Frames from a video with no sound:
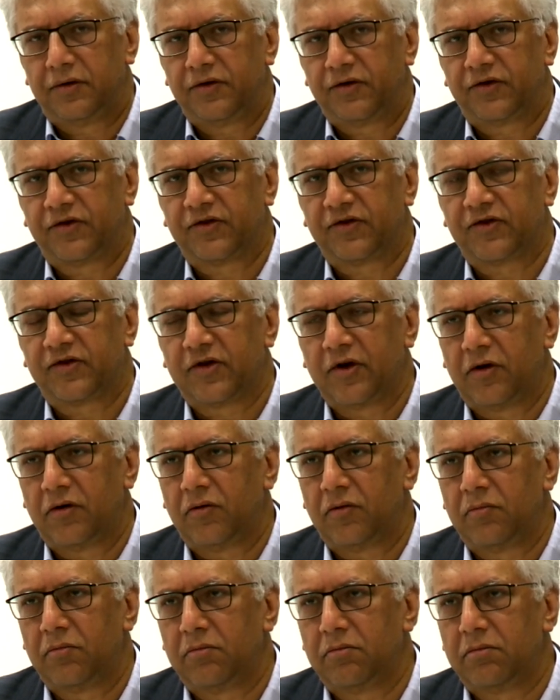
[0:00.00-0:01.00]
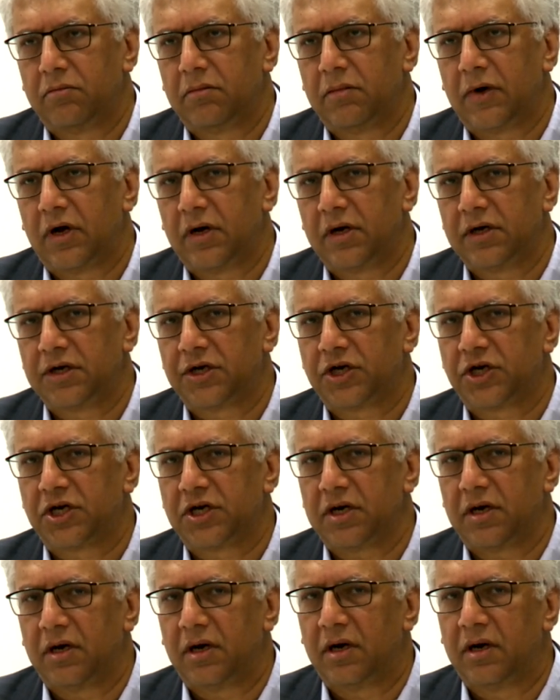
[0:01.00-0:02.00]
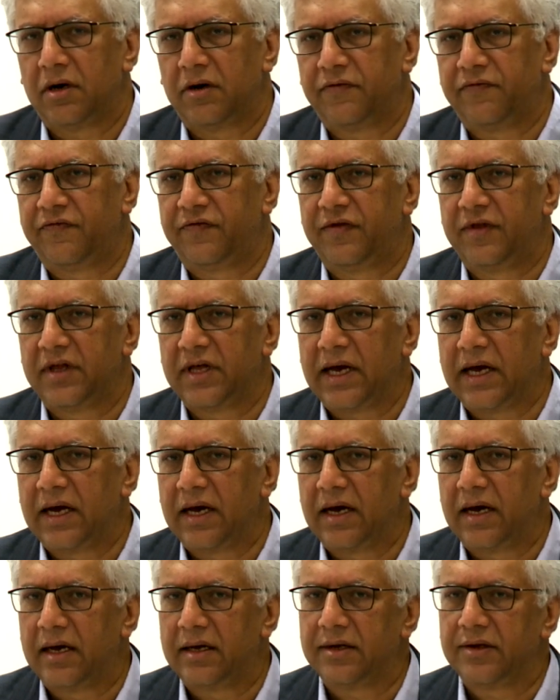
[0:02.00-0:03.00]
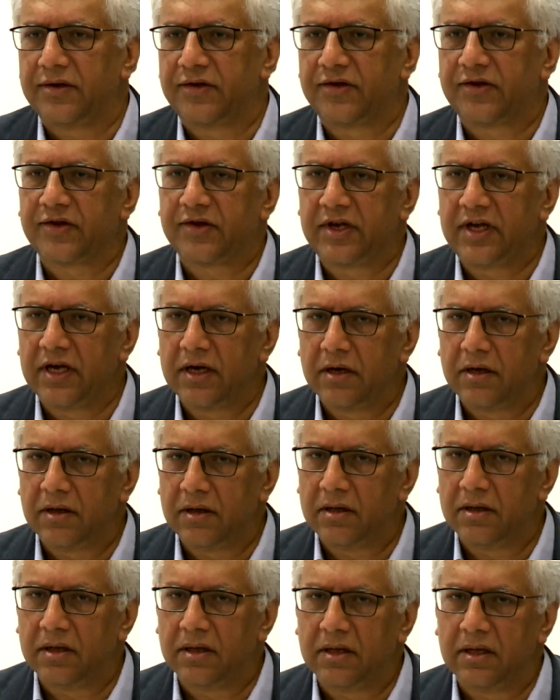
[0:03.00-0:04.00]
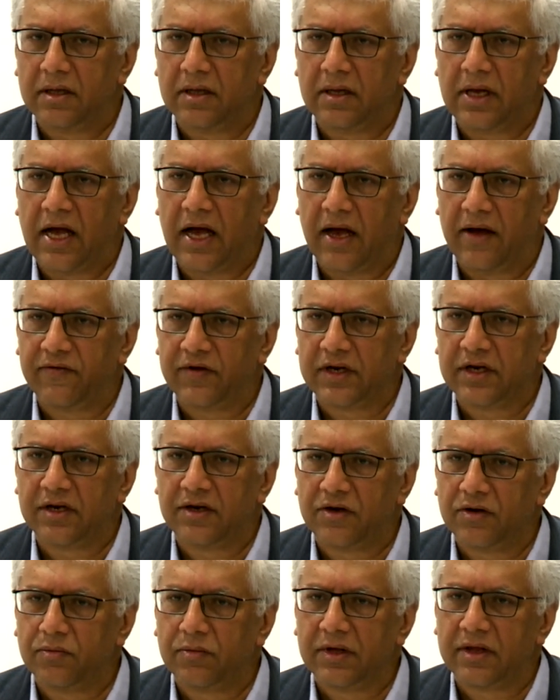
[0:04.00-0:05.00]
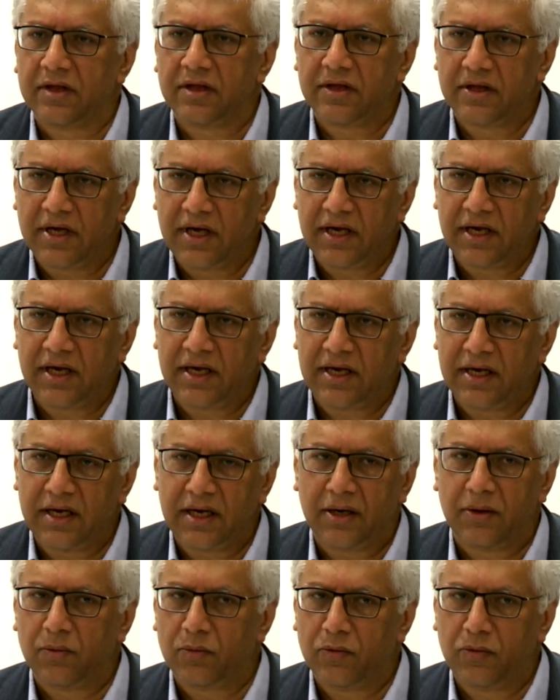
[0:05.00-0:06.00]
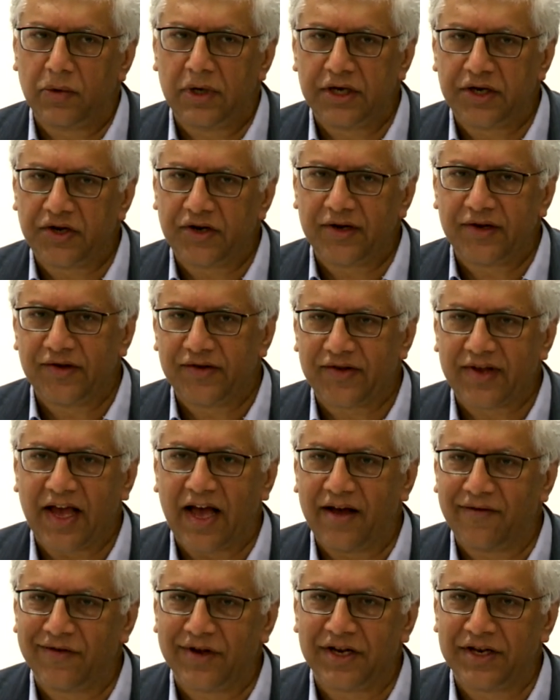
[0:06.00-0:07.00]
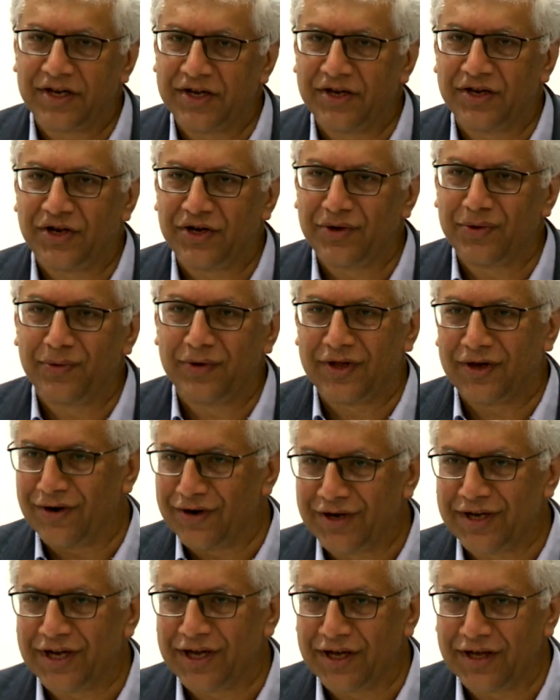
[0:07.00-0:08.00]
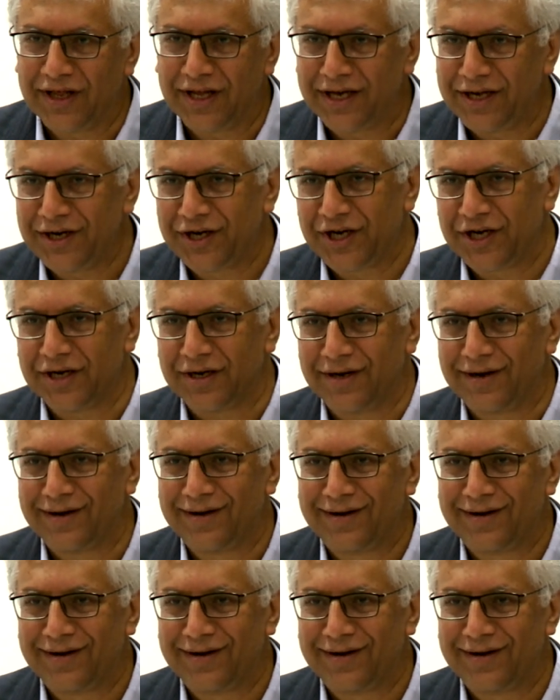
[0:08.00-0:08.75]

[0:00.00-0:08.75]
so much of that skill having to do with thinking, which is having to do with articulation,